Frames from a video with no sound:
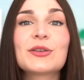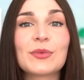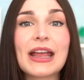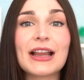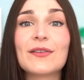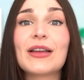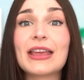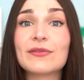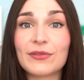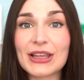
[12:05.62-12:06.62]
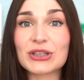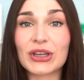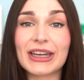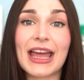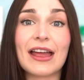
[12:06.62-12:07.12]
the rate of
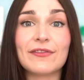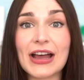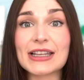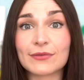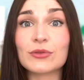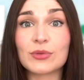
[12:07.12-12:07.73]
inflation at fast food